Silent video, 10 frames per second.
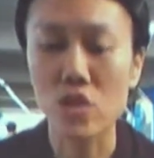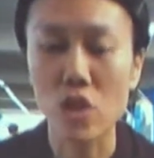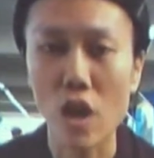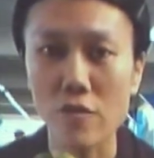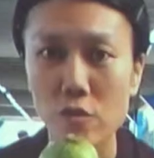
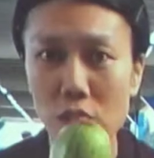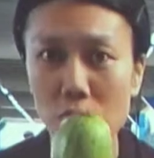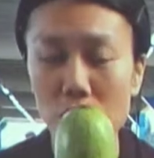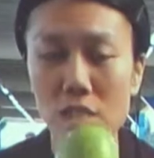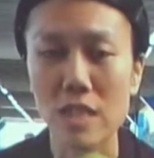soft when
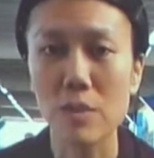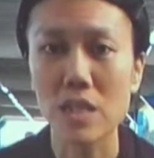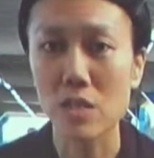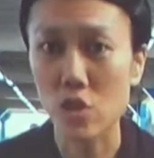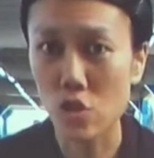you put them
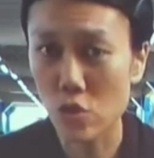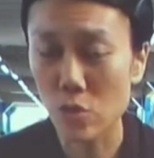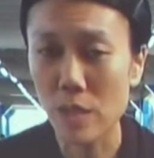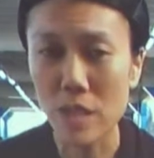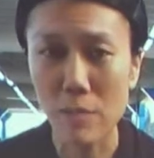in the
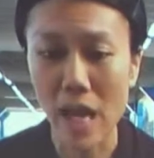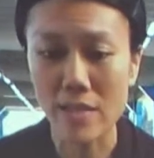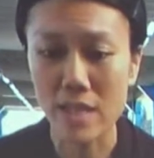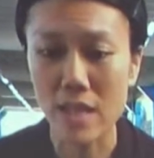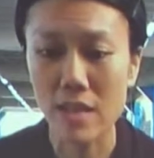soup and the
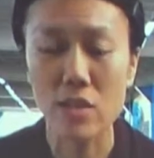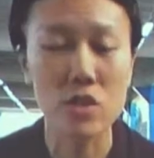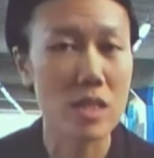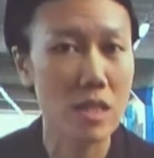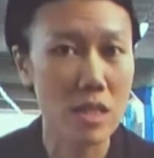pasta.
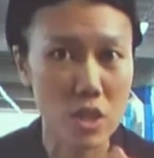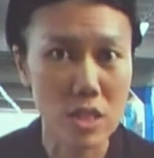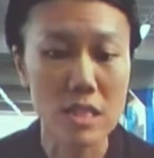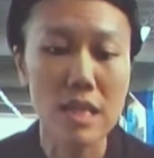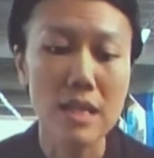They're
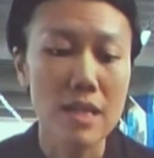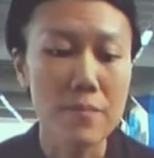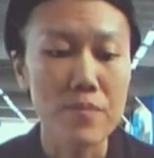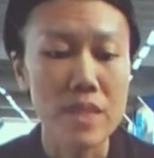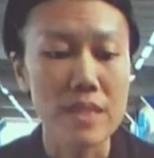delicious.
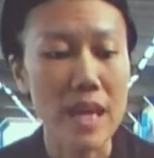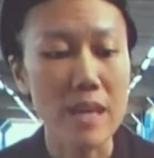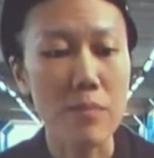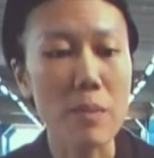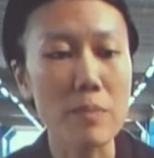
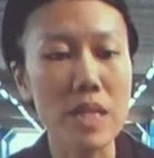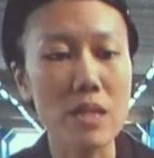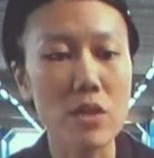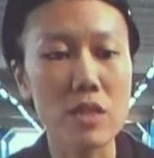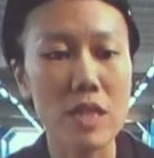They probably
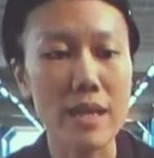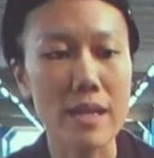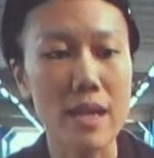look like